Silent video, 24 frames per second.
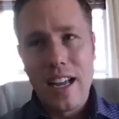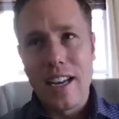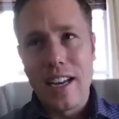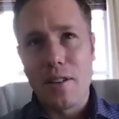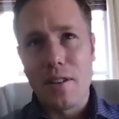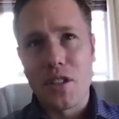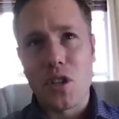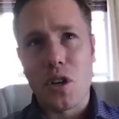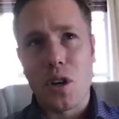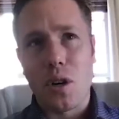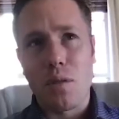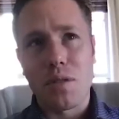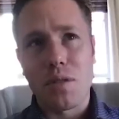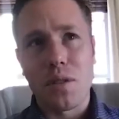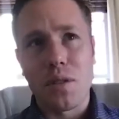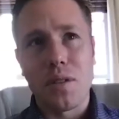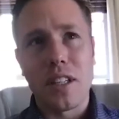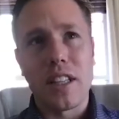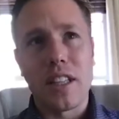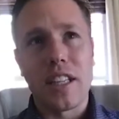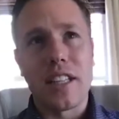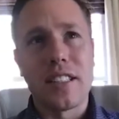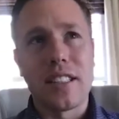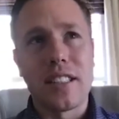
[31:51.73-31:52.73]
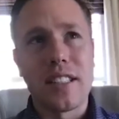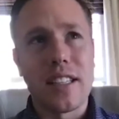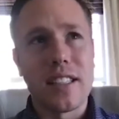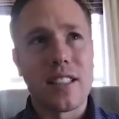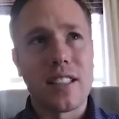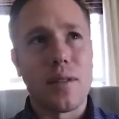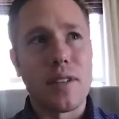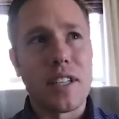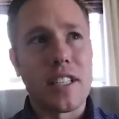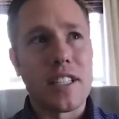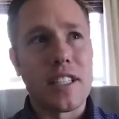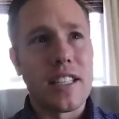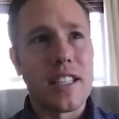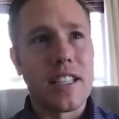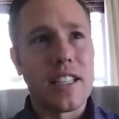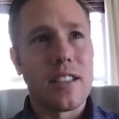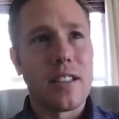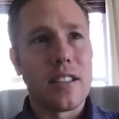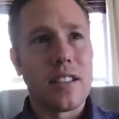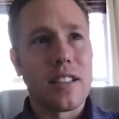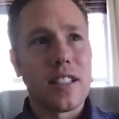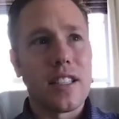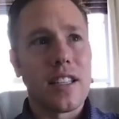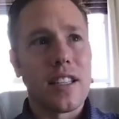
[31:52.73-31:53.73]
Now, in terms of, let's say somebody did
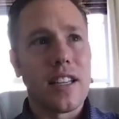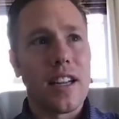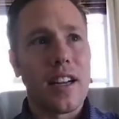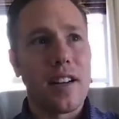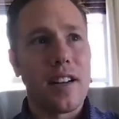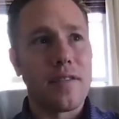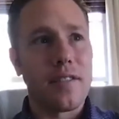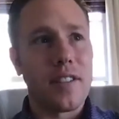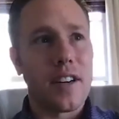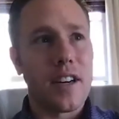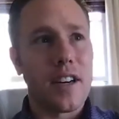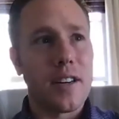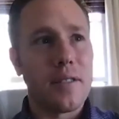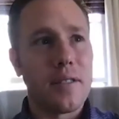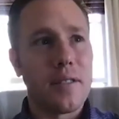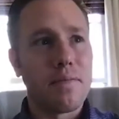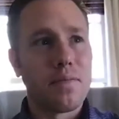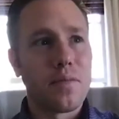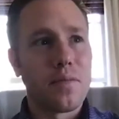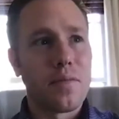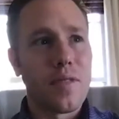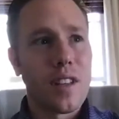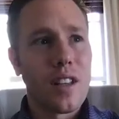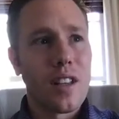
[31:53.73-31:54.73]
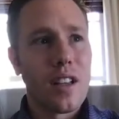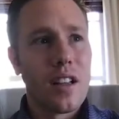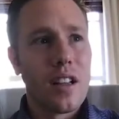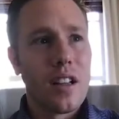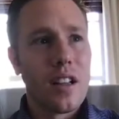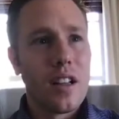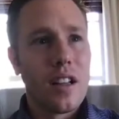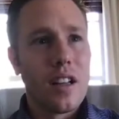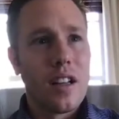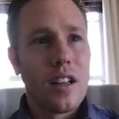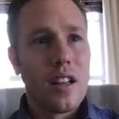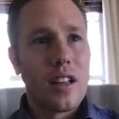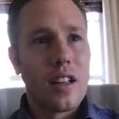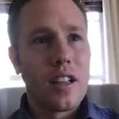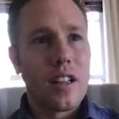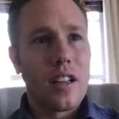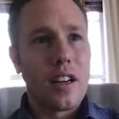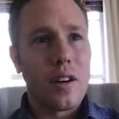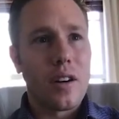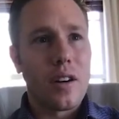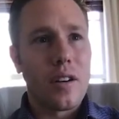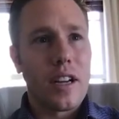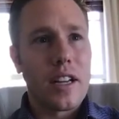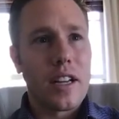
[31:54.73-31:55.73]
have, you
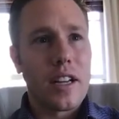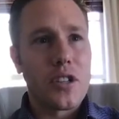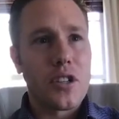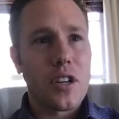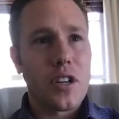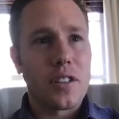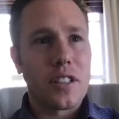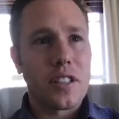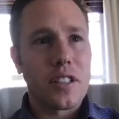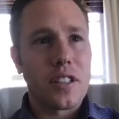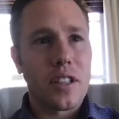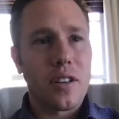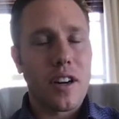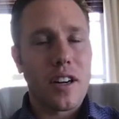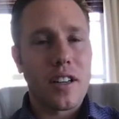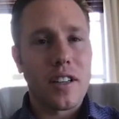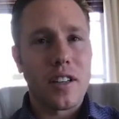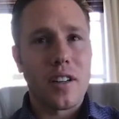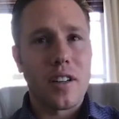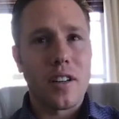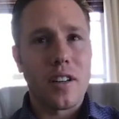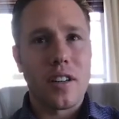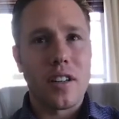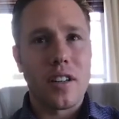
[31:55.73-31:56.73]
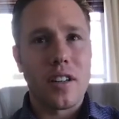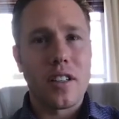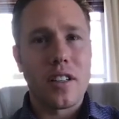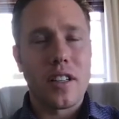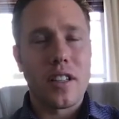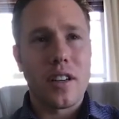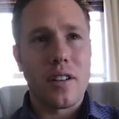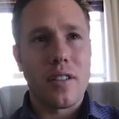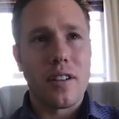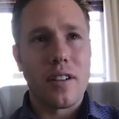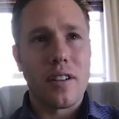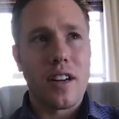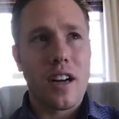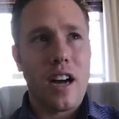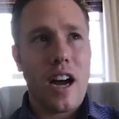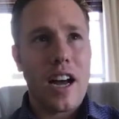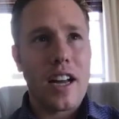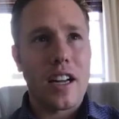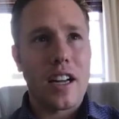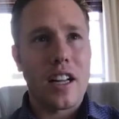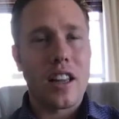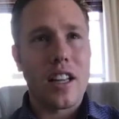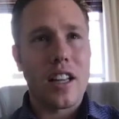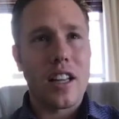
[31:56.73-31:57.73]
know, HLD or you know,
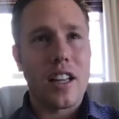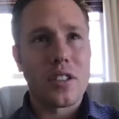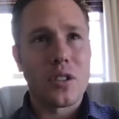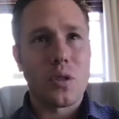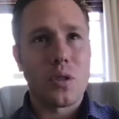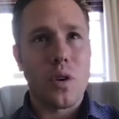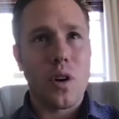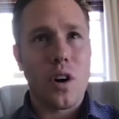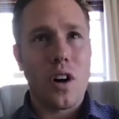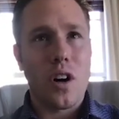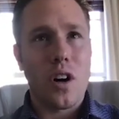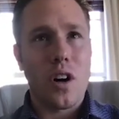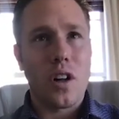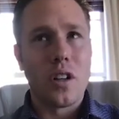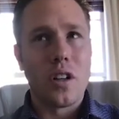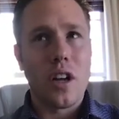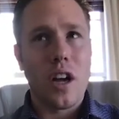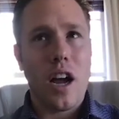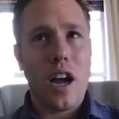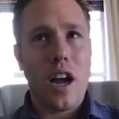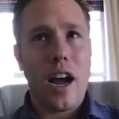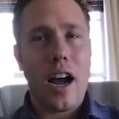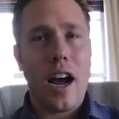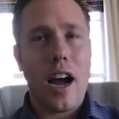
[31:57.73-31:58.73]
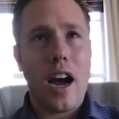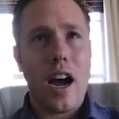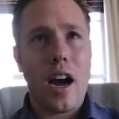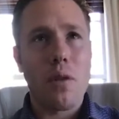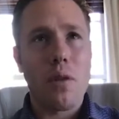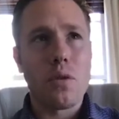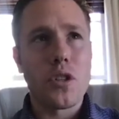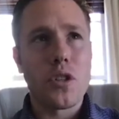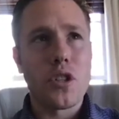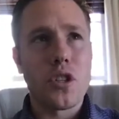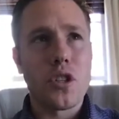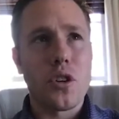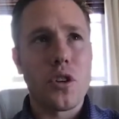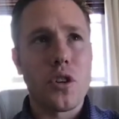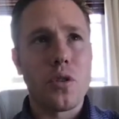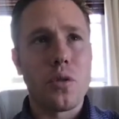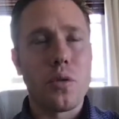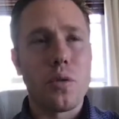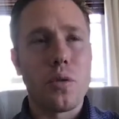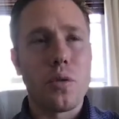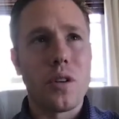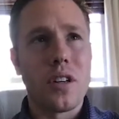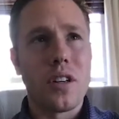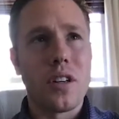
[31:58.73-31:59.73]
high cholesterol, how would
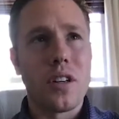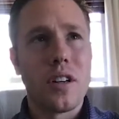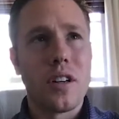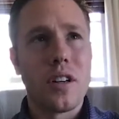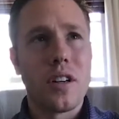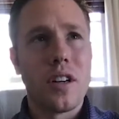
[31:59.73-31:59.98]
you